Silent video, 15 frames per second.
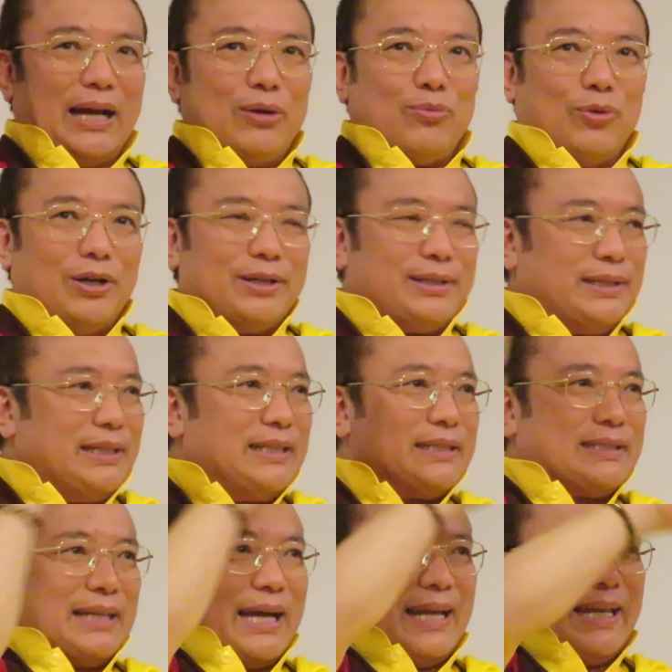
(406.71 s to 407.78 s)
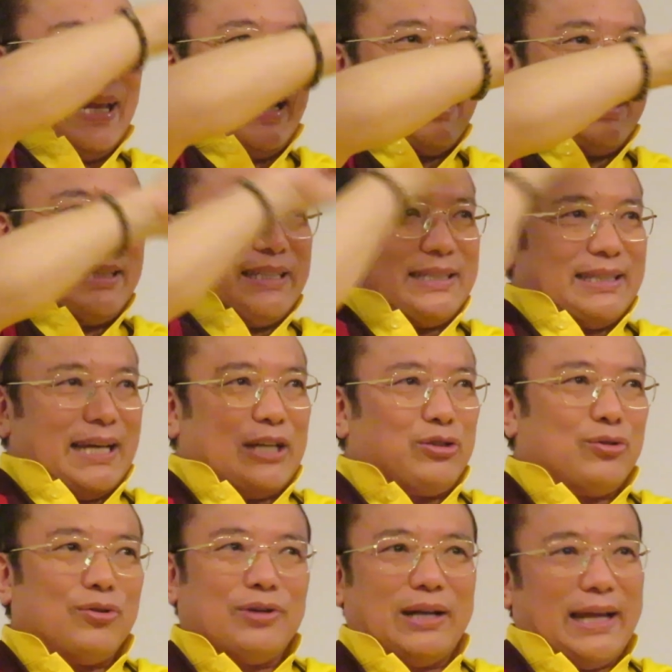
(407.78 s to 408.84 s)
I want this, I like this, I
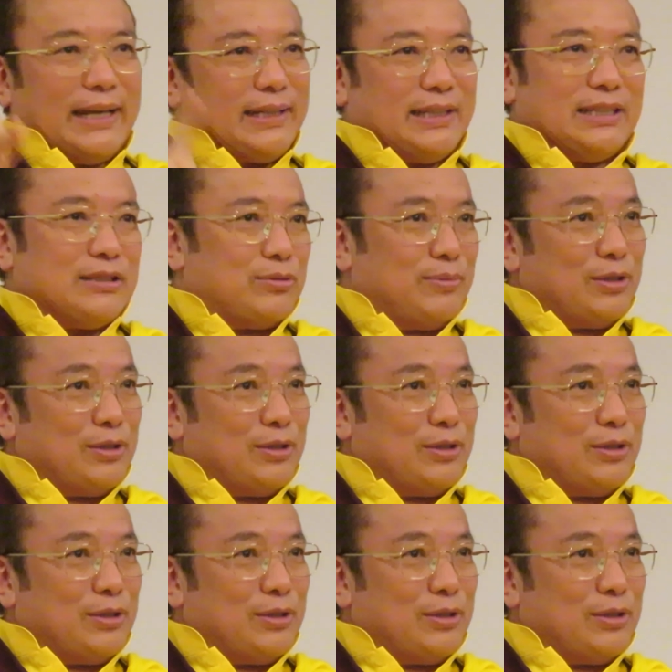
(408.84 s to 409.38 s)
don't like this.